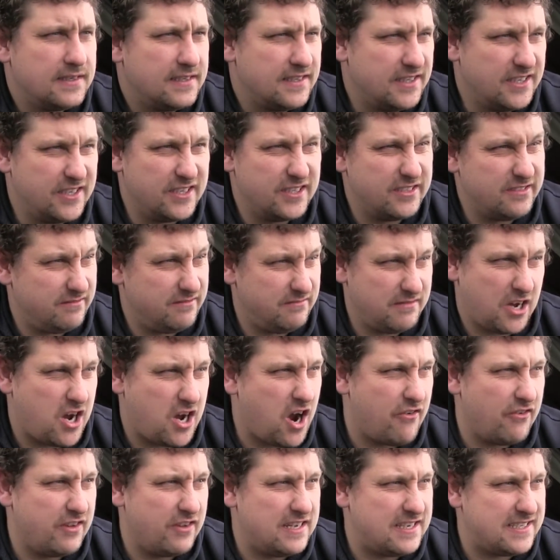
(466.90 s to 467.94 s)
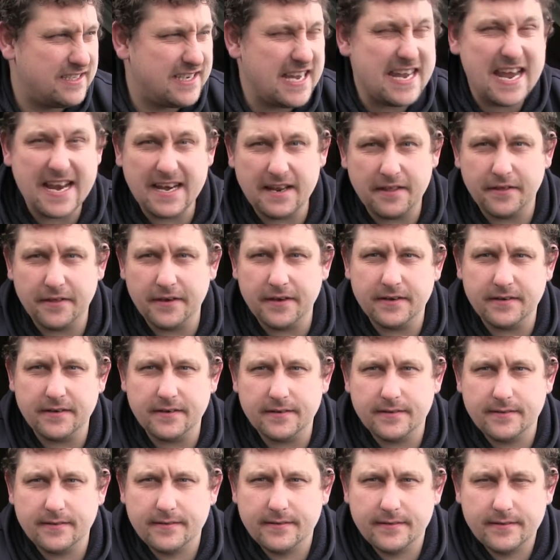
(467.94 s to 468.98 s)
You know, I can't really see anything.
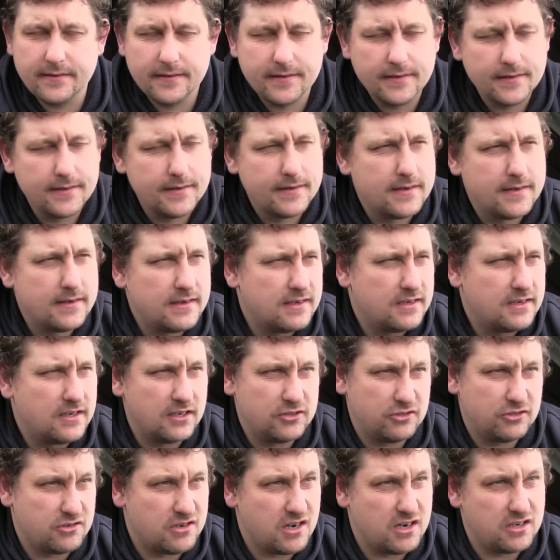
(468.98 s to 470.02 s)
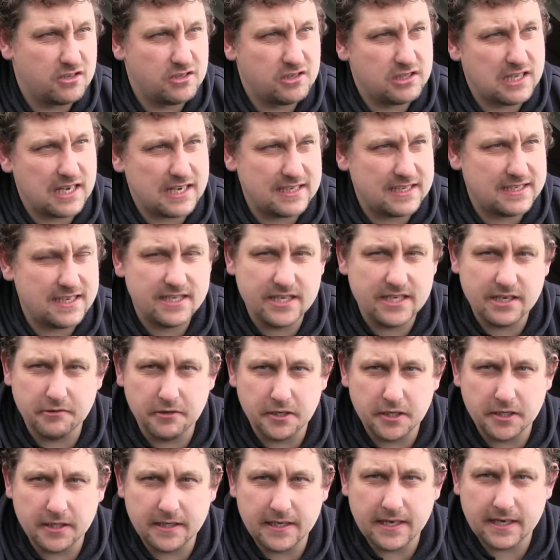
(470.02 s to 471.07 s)
So just like I said to you
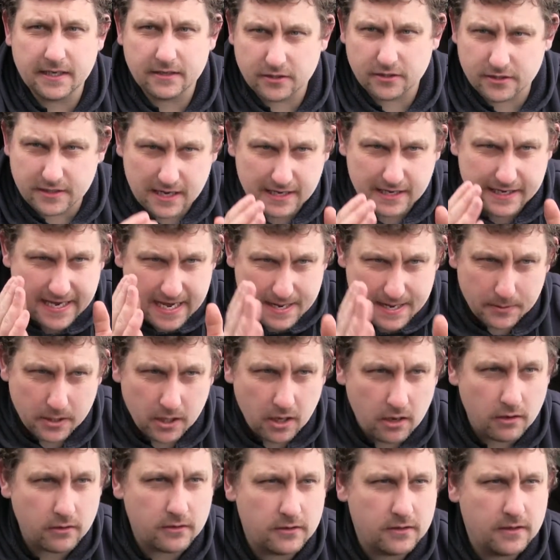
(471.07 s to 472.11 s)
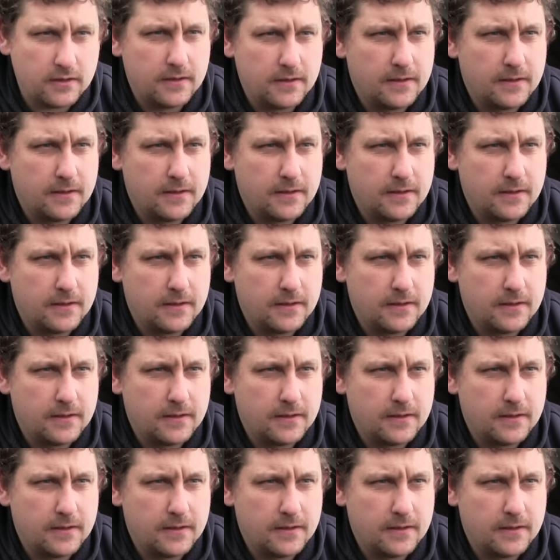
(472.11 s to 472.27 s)
earlier, I came along